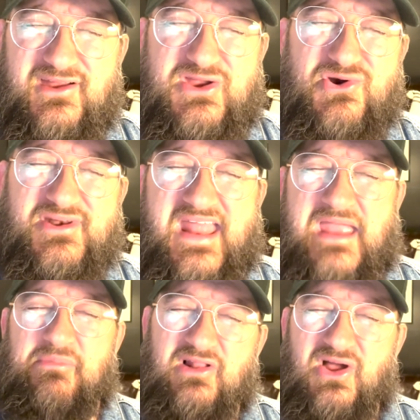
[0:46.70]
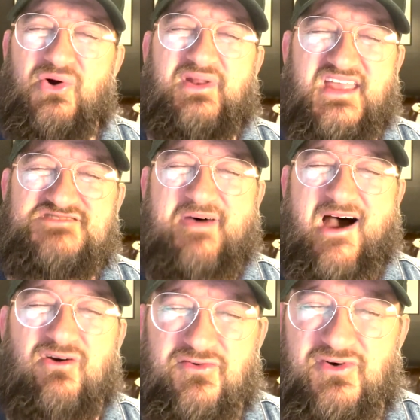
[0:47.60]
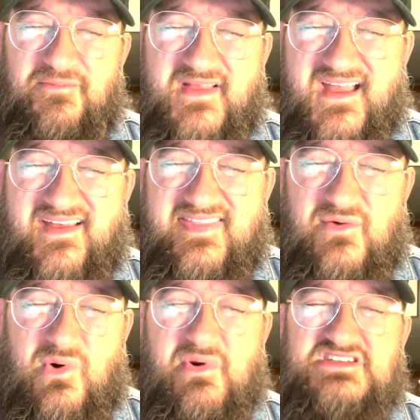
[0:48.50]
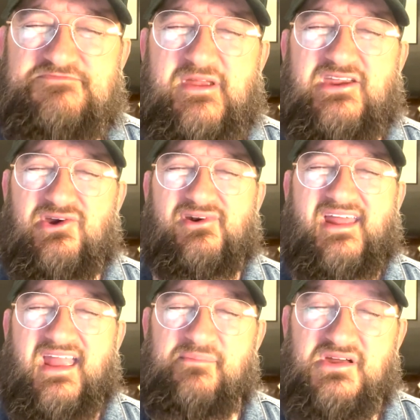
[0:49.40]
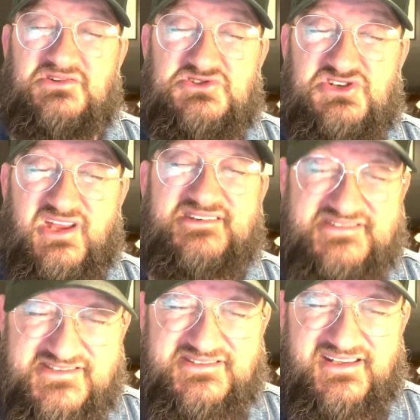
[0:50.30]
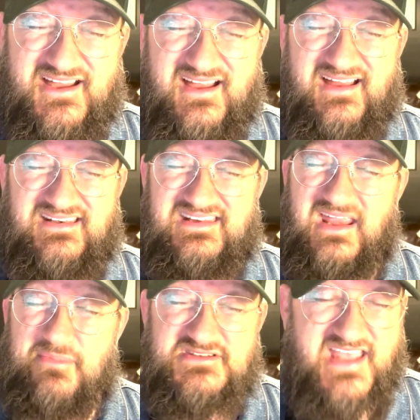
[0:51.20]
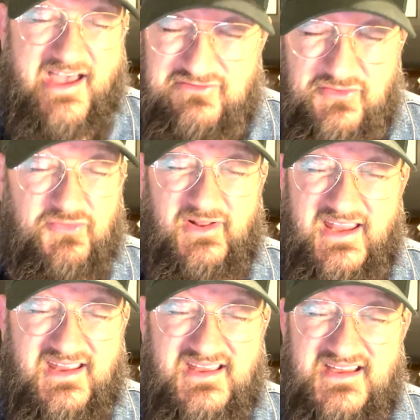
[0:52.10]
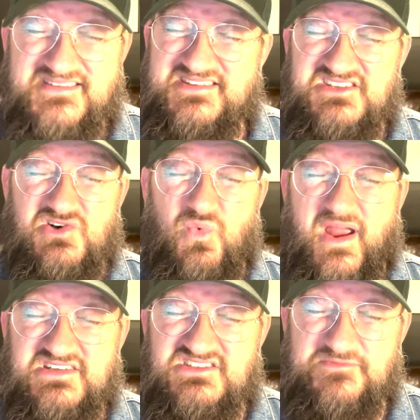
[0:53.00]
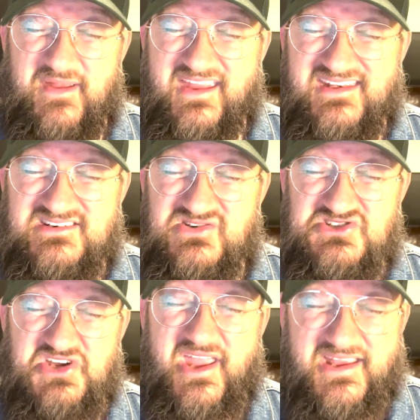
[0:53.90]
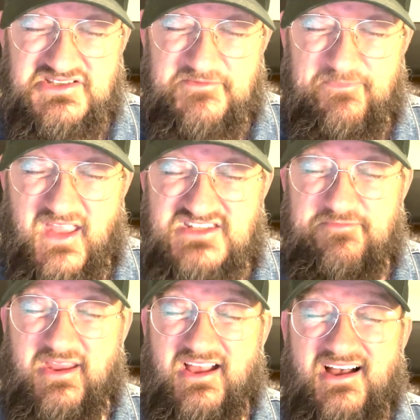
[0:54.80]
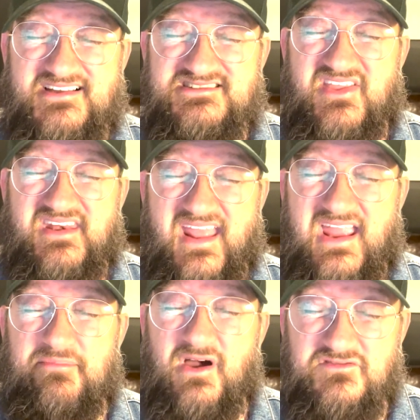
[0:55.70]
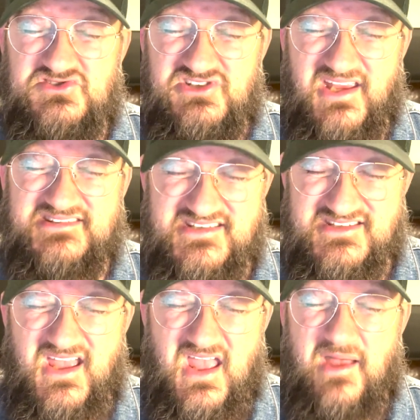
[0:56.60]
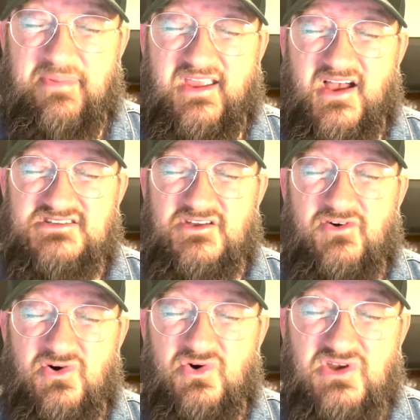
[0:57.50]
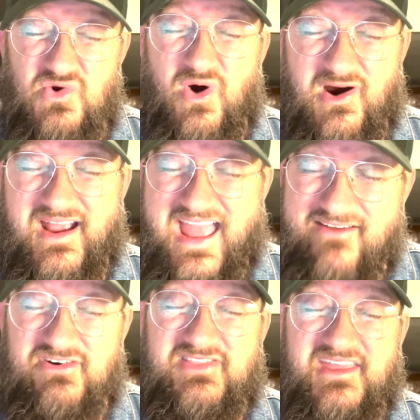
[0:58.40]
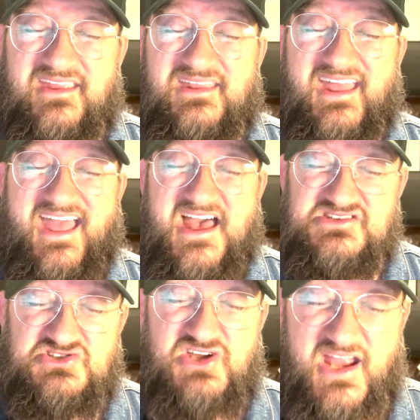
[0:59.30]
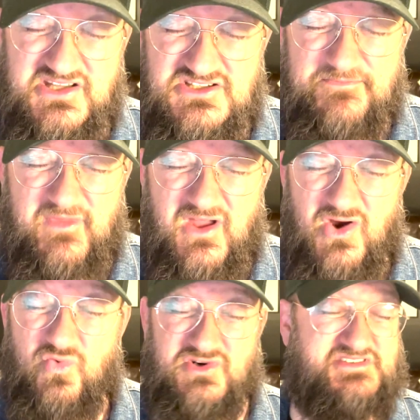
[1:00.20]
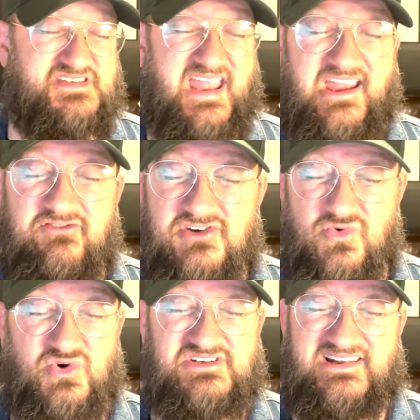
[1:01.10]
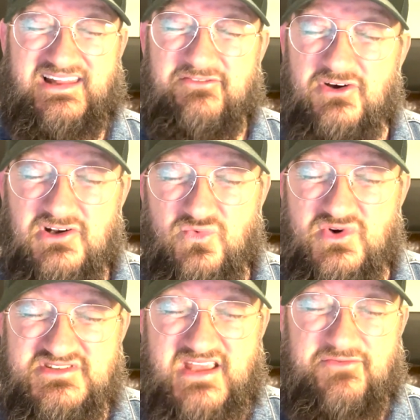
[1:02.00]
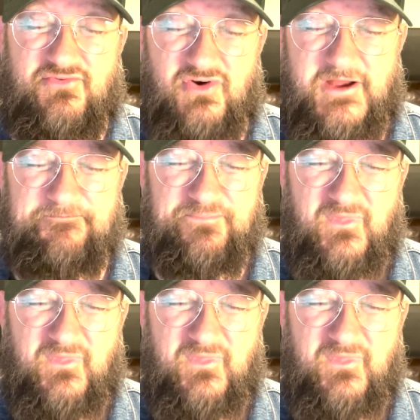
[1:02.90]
Your name alone is powerful. That when we speak your name, Jesus, demons have to flee. Situations begin to change. It's because of the name of Jesus and because of who you are, everything has changed. We're saved, we're delivered, we're set free.